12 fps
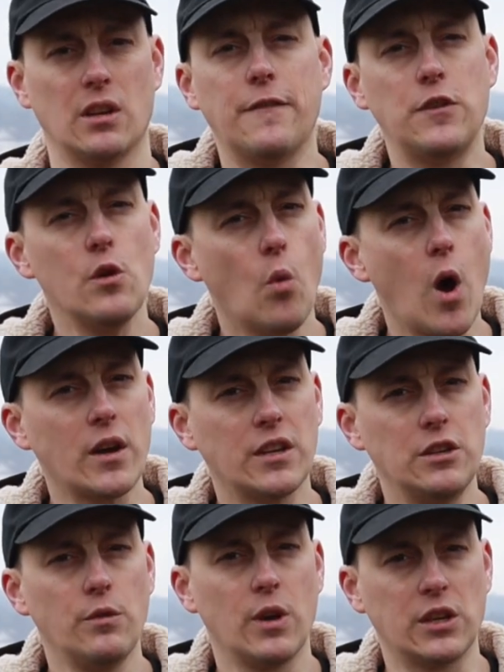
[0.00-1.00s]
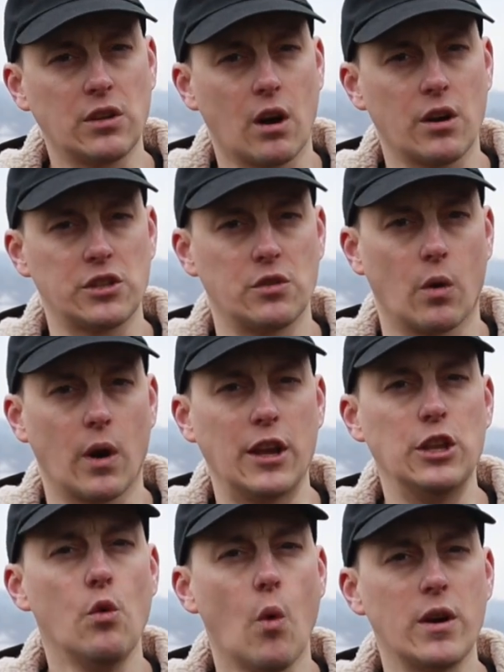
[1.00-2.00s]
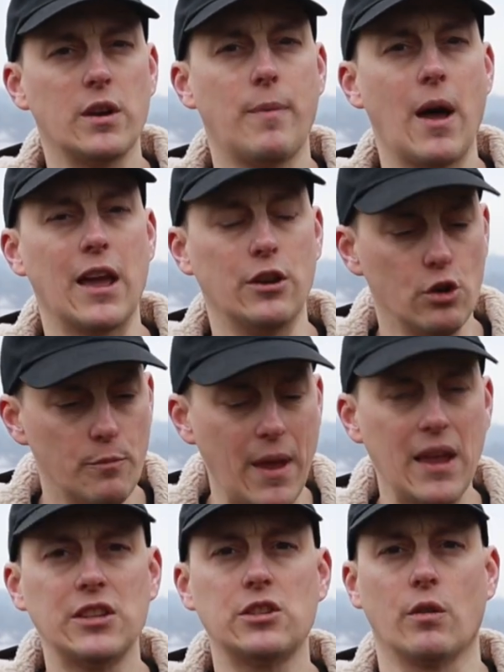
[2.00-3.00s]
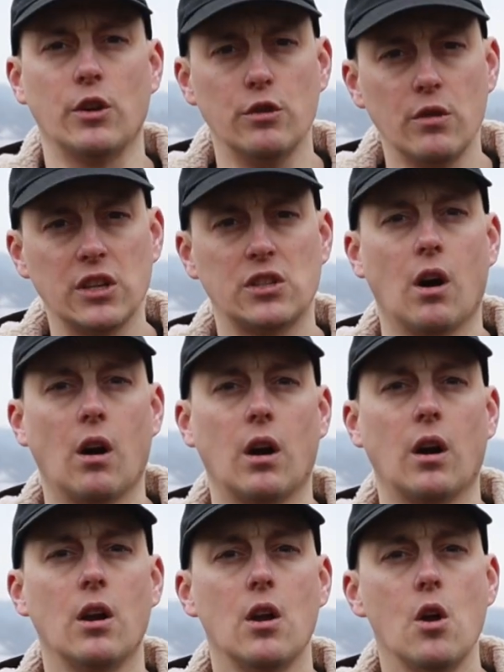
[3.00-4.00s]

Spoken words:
If you walked into a guitar store and you wanted to buy a new bass or a new guitar,